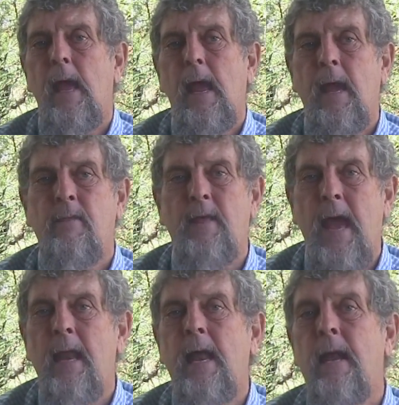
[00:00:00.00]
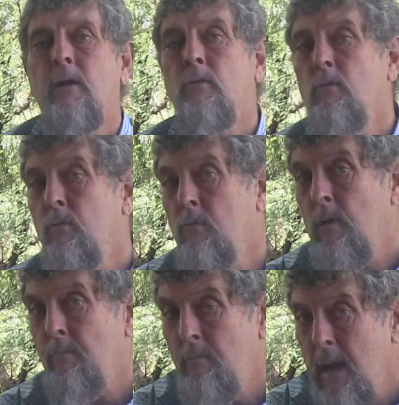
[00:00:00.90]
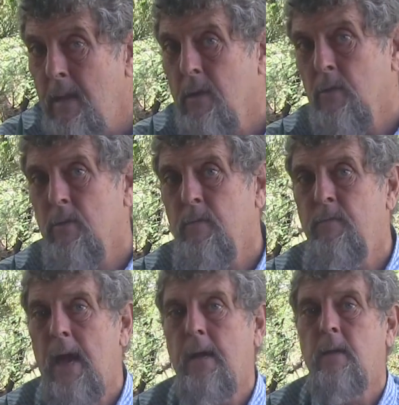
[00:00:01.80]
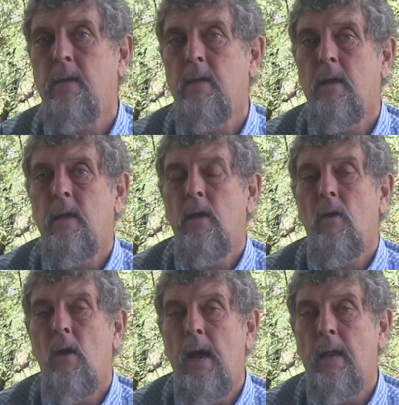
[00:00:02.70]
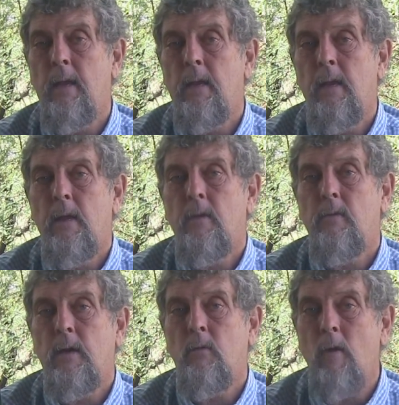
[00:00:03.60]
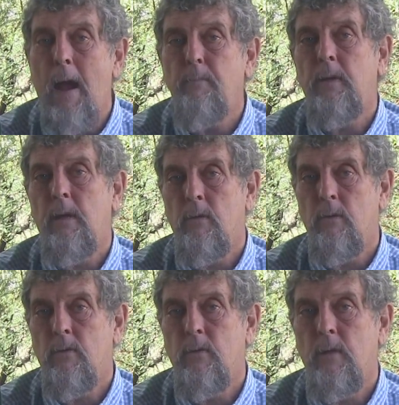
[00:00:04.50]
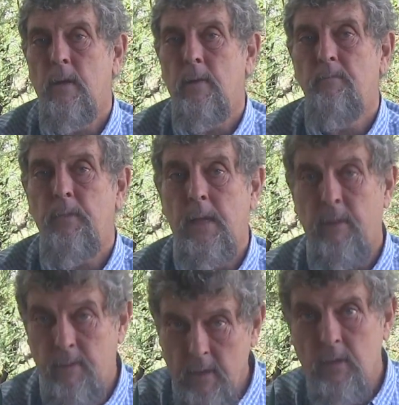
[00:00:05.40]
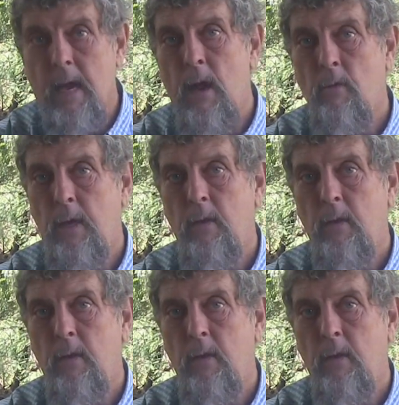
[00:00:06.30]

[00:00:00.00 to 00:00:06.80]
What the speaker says: and that had a tremendous effect on the crop yields in this county,